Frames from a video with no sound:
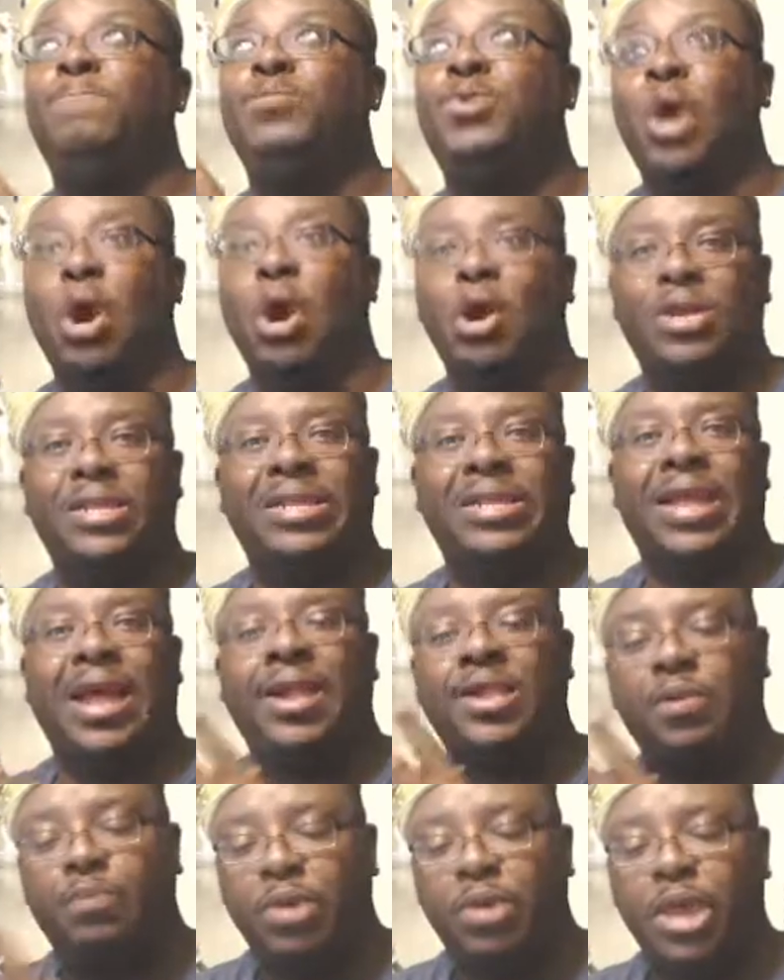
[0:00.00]

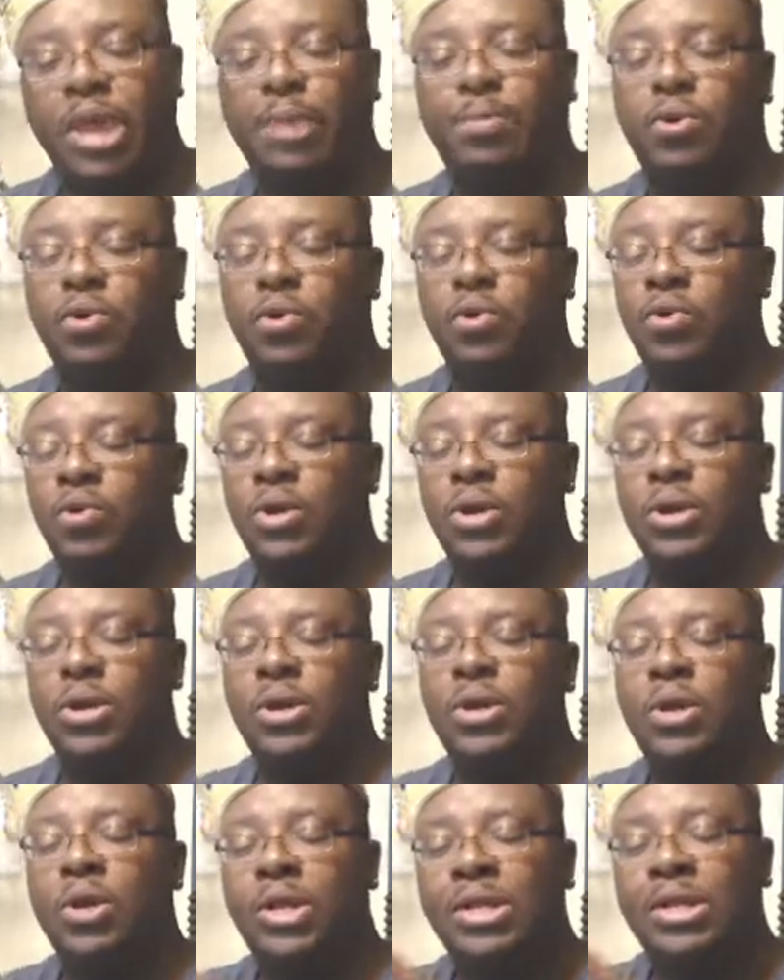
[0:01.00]
Darkseid's people
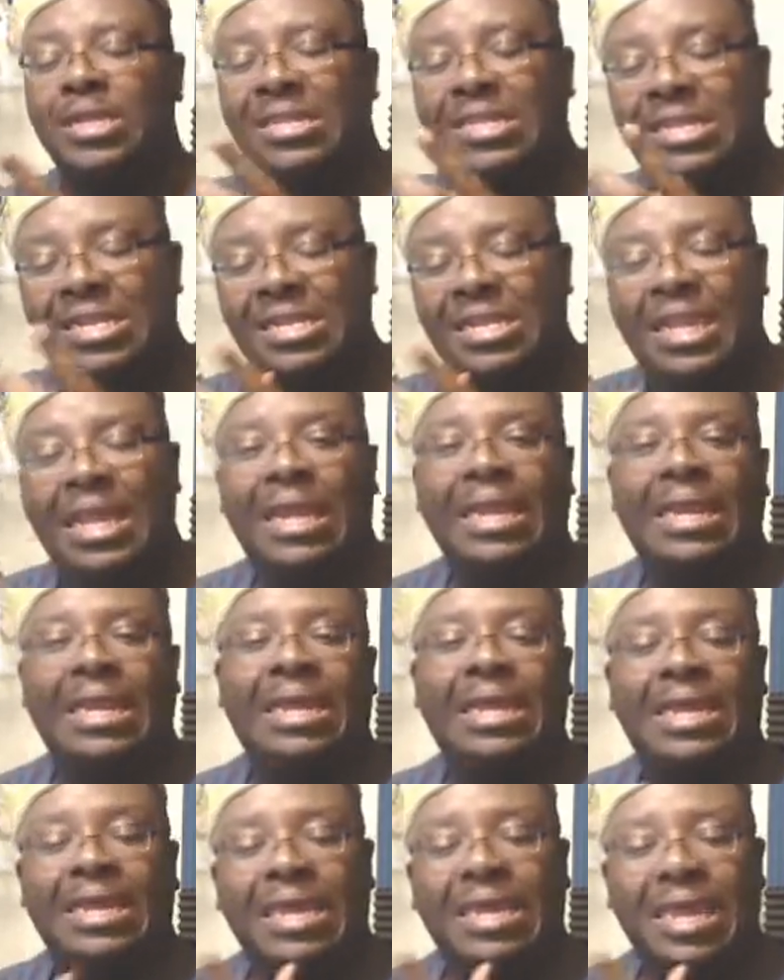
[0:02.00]

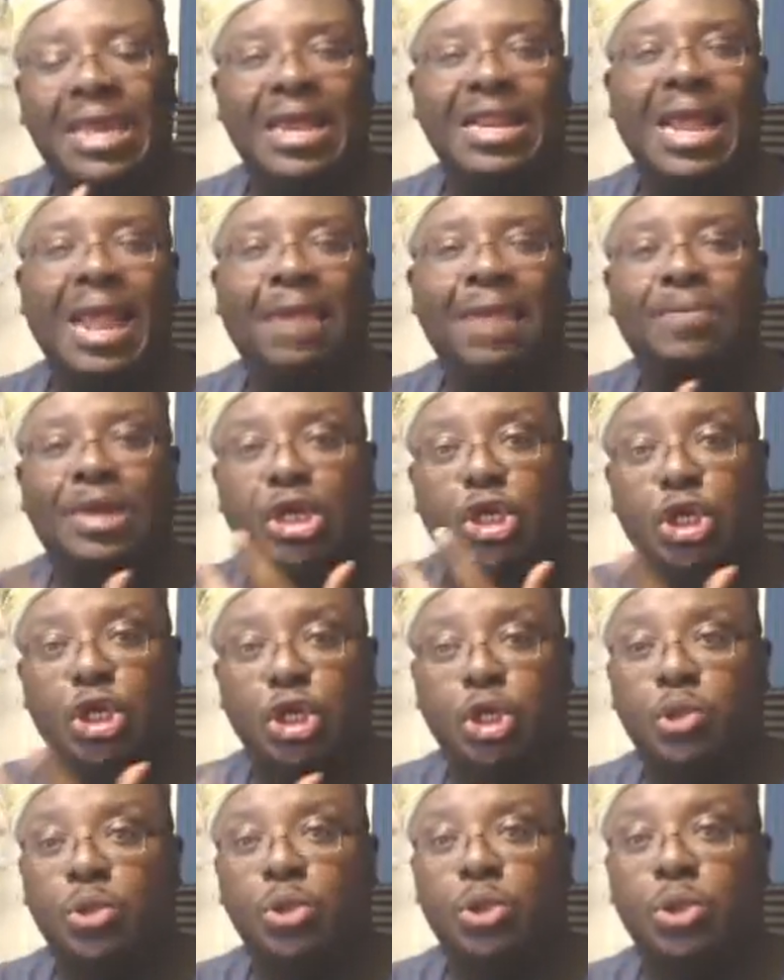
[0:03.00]
stealing and kidnapping
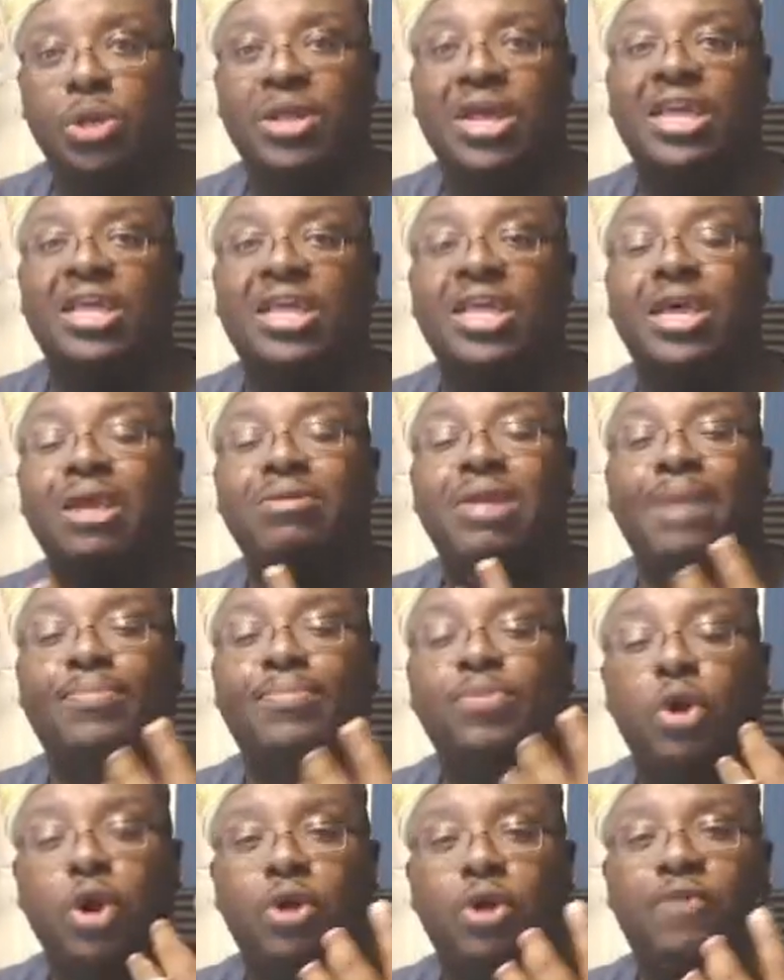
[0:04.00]
children. They
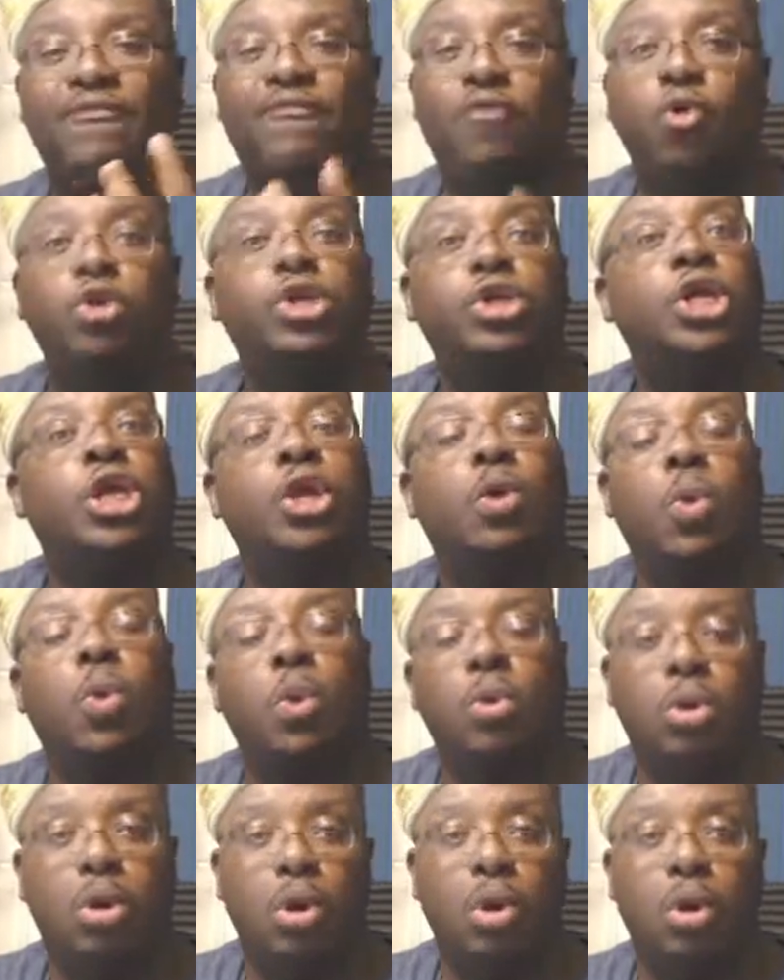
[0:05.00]
kidnapped a
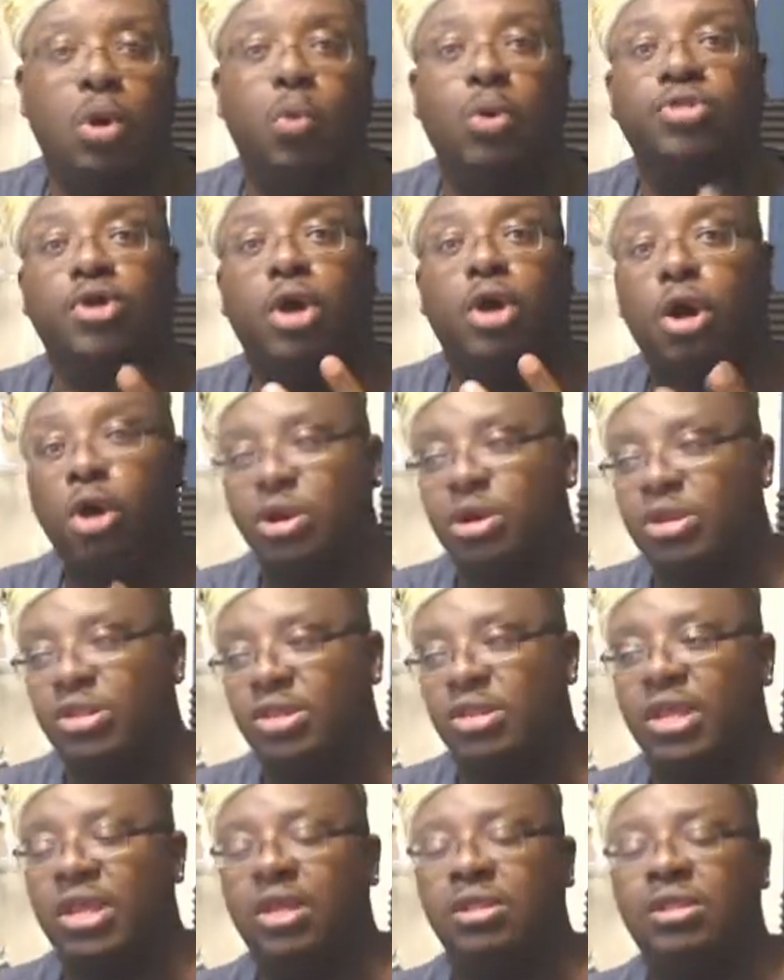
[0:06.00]
14-year-old girl with heart
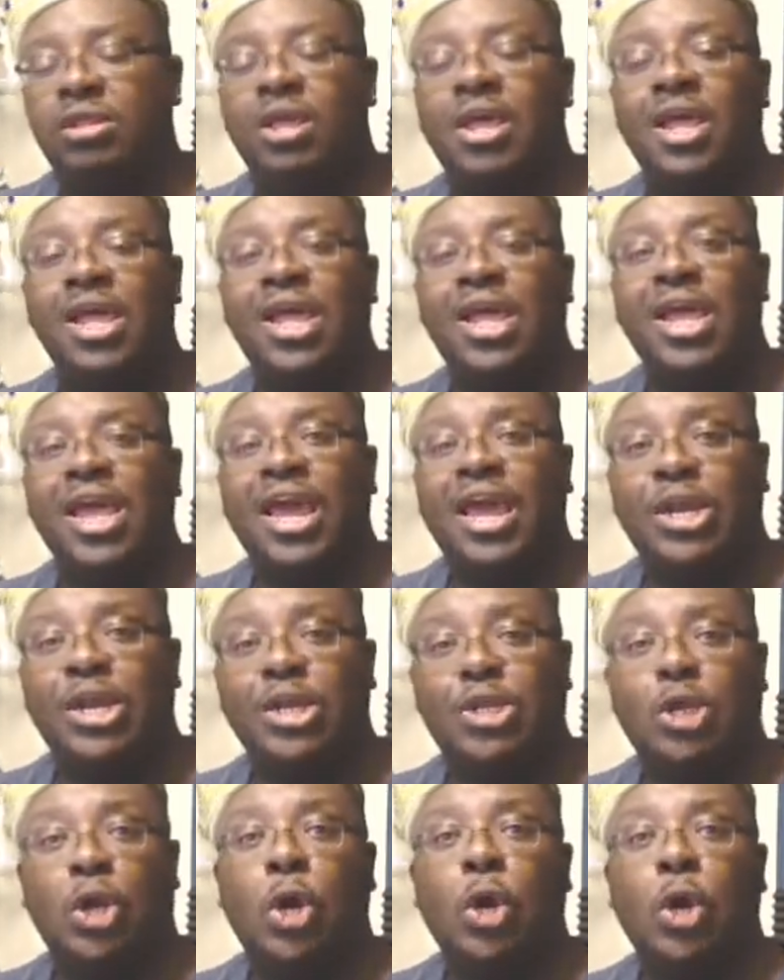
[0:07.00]
disease
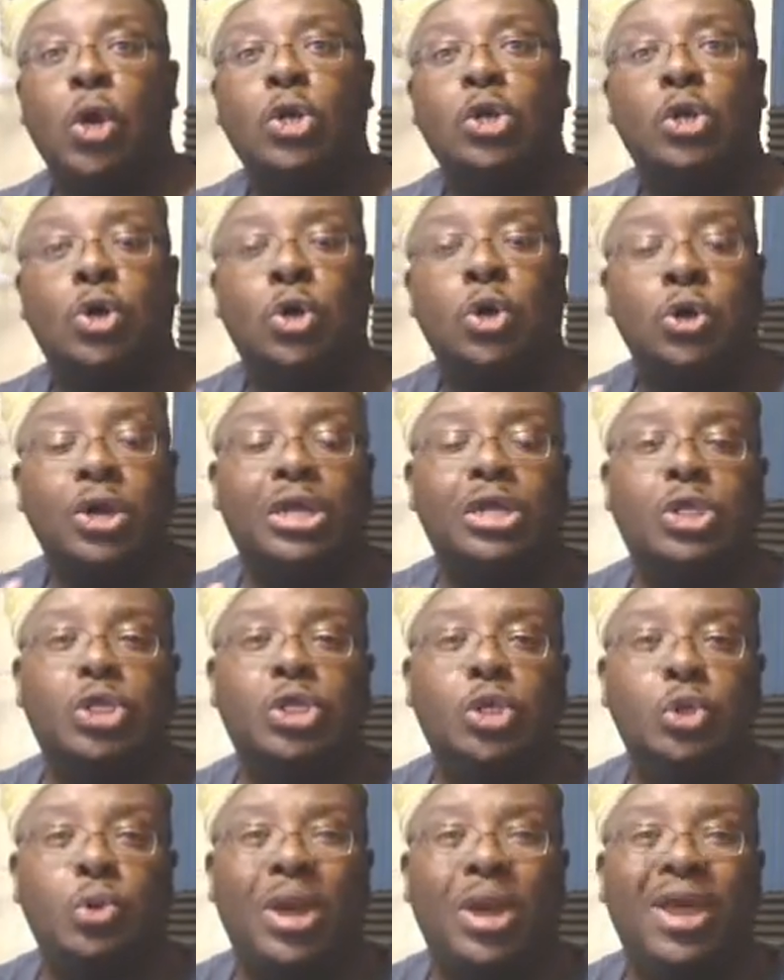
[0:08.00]
and turned her
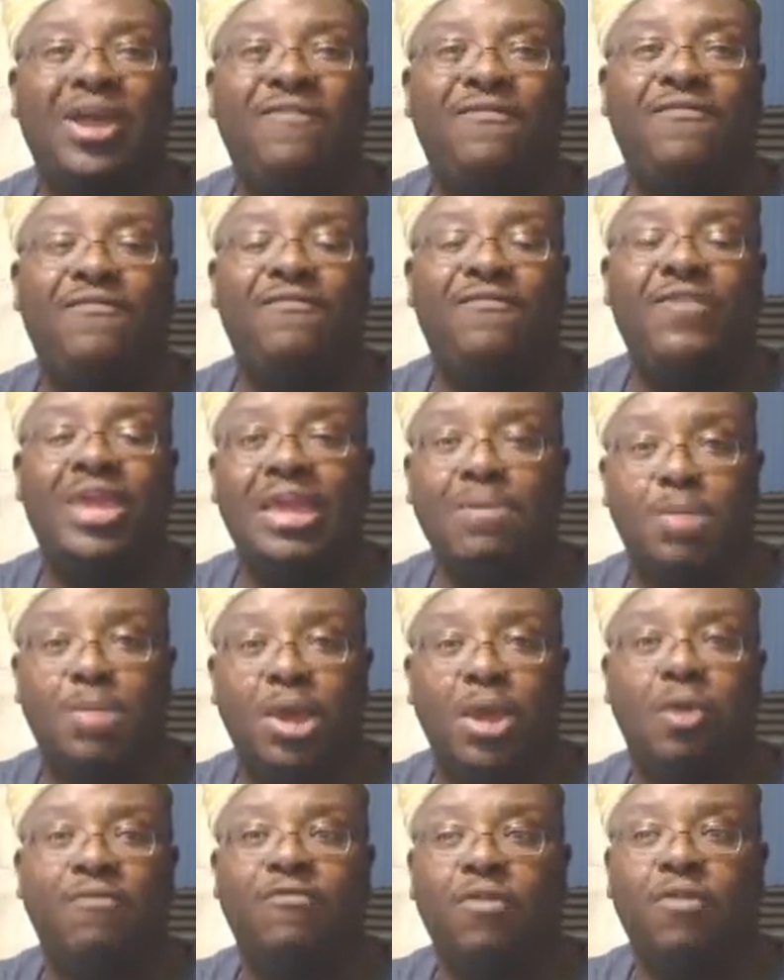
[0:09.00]
into a
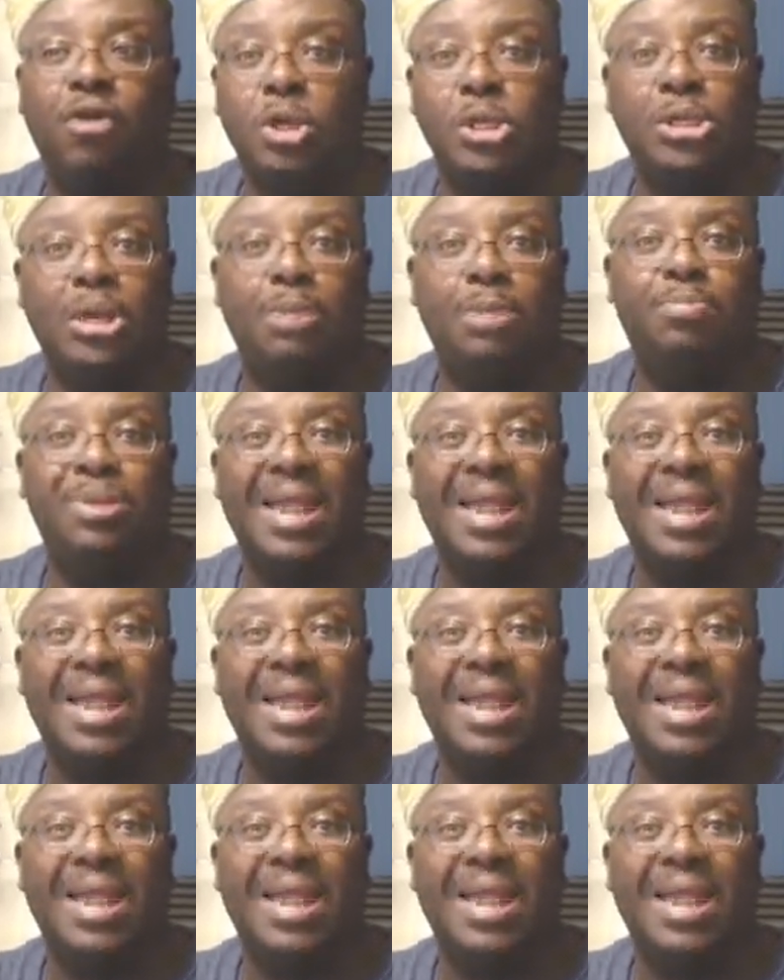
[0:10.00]
female version of